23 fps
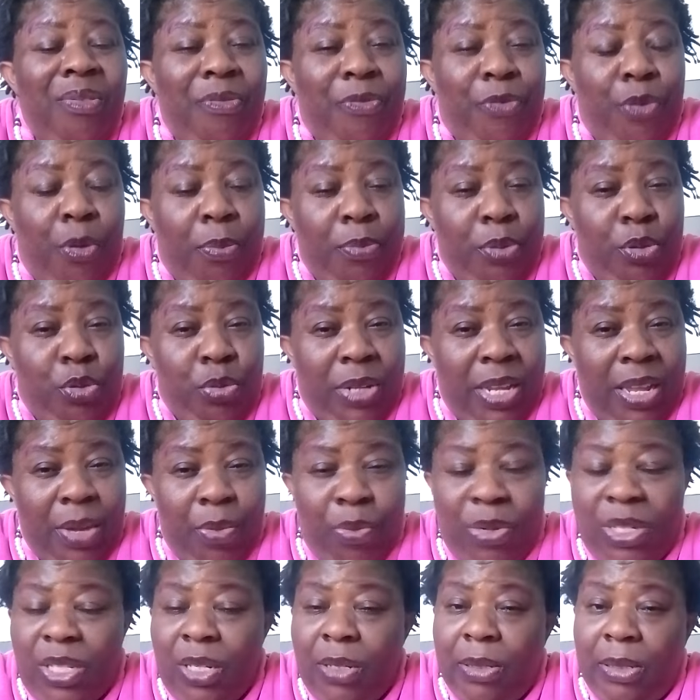from today,
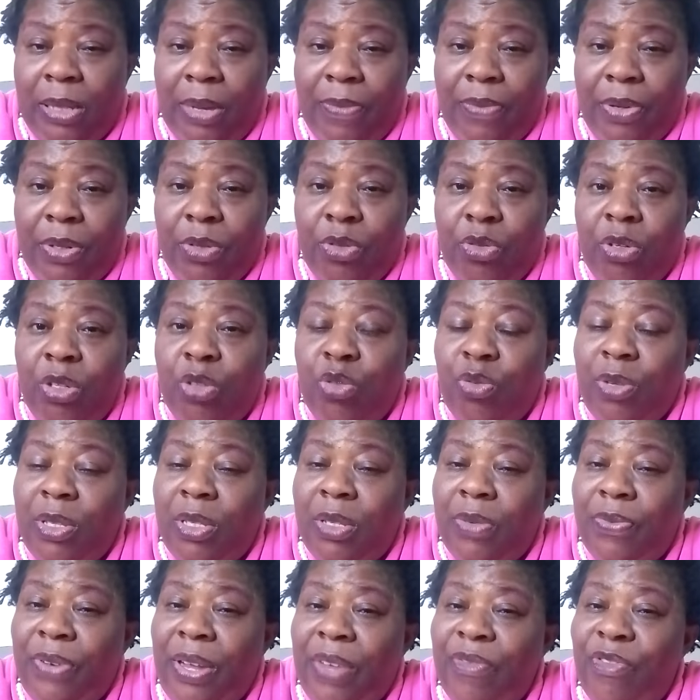which is 7, to the
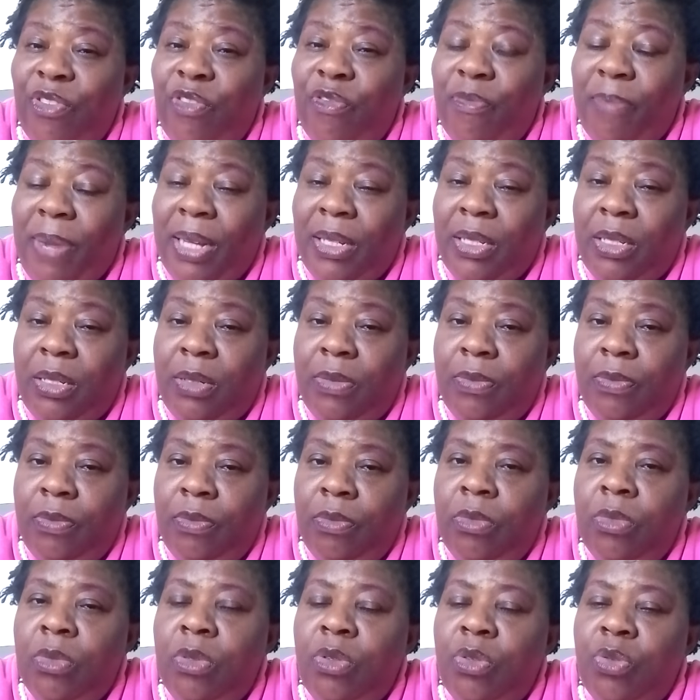25 of March,
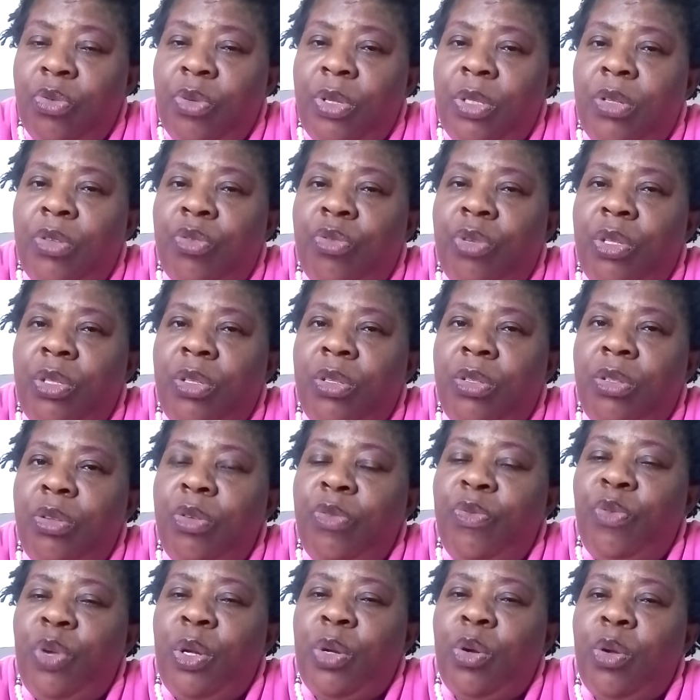2022.
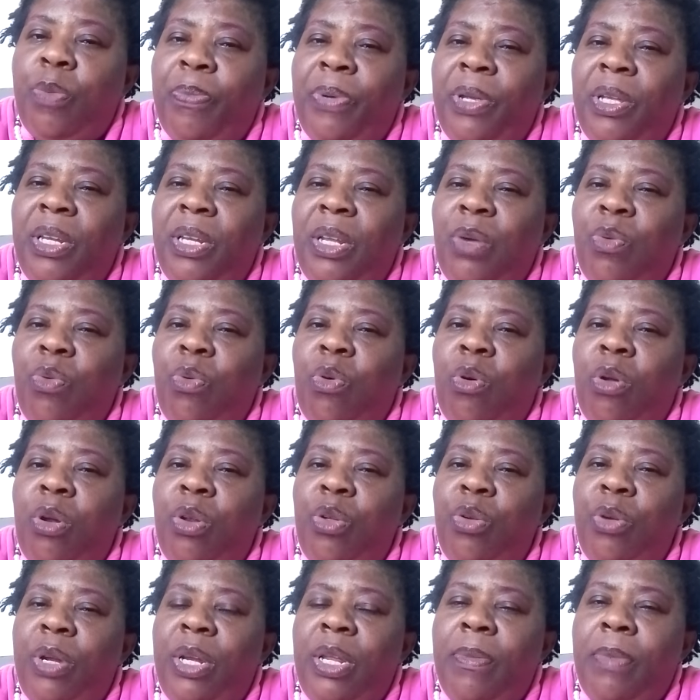If you are not paid, I will call
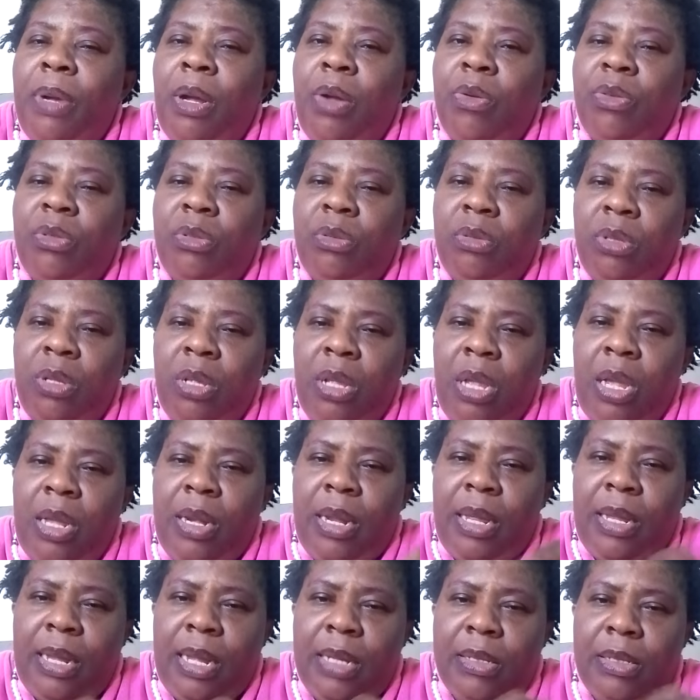your name out and
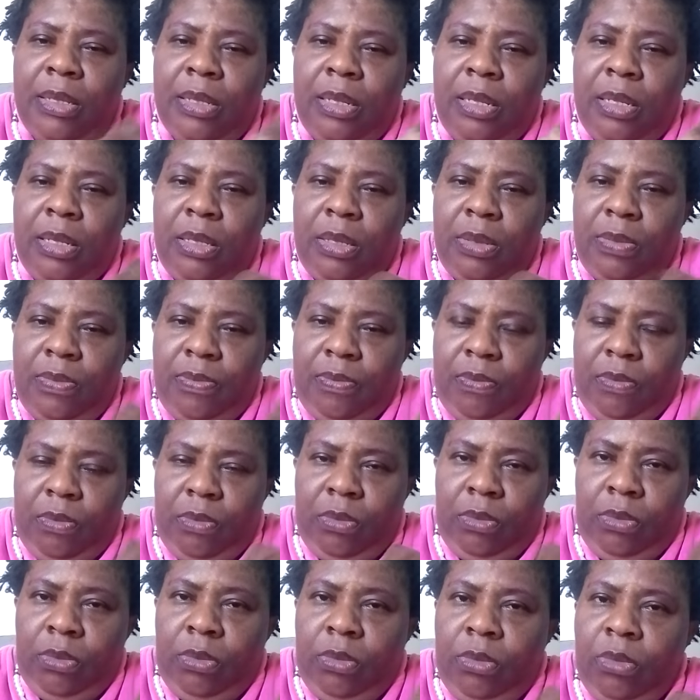I cancel it.
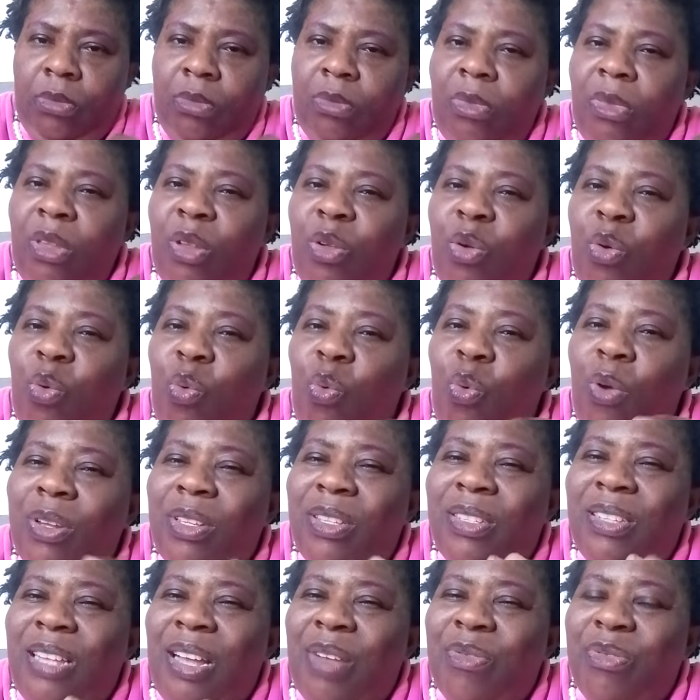
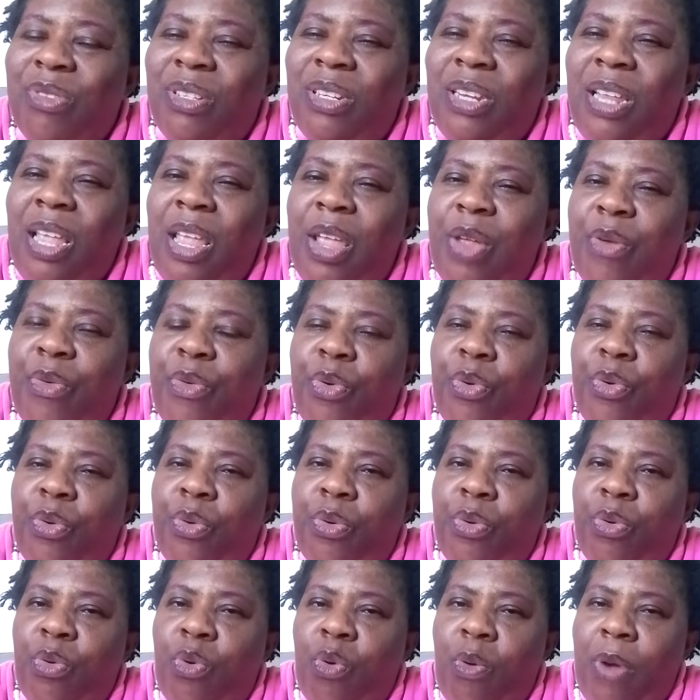1,000 euro.
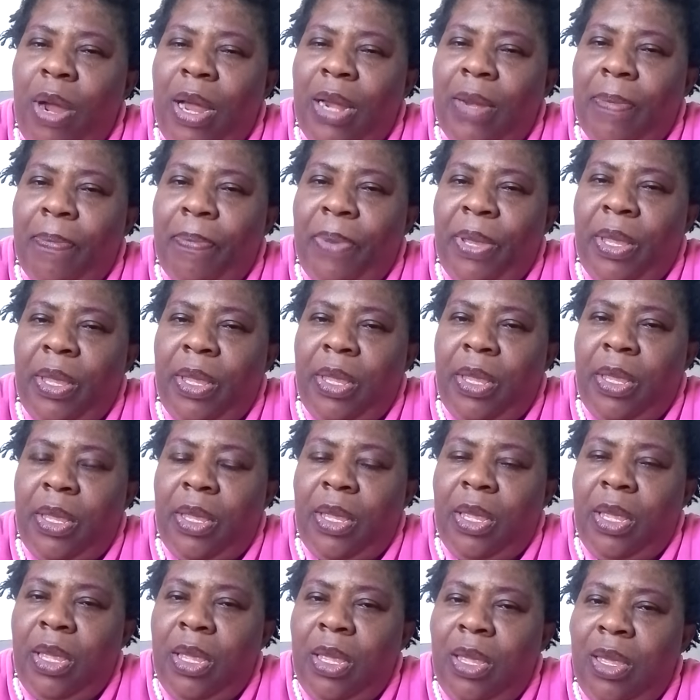Go and pay.
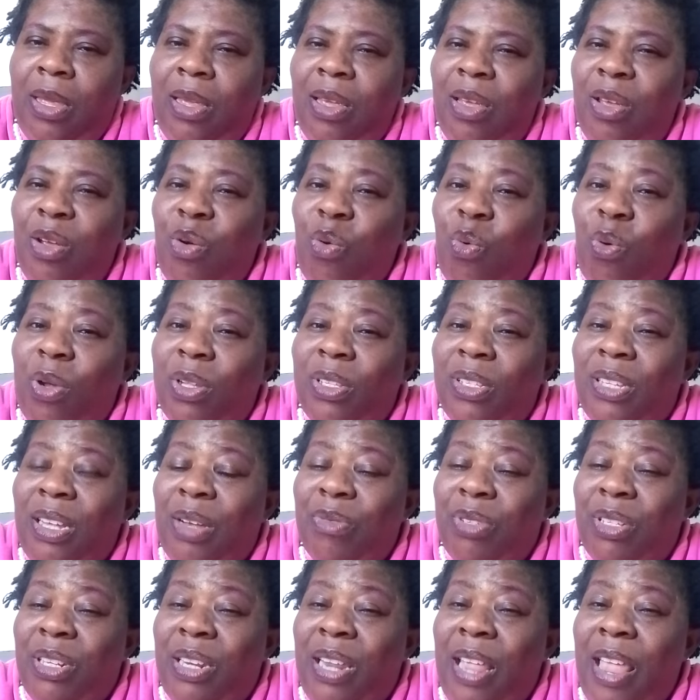
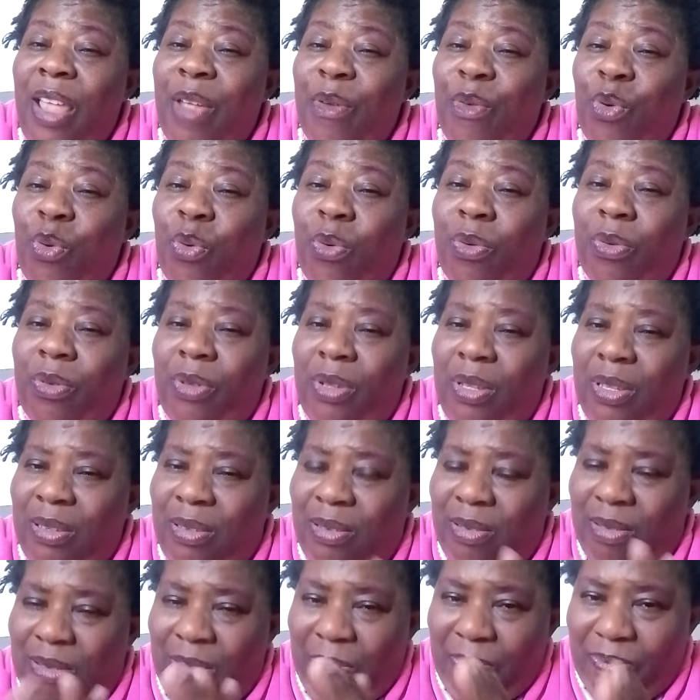1,000 euro
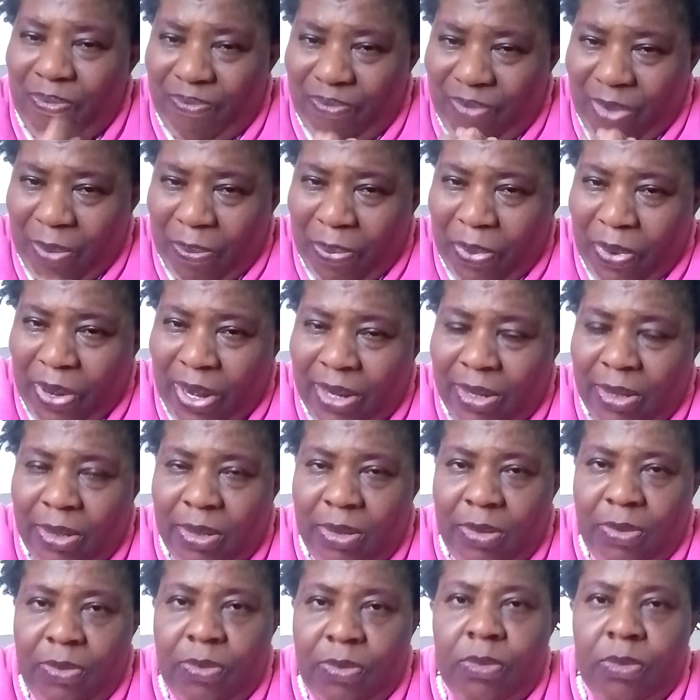is the price.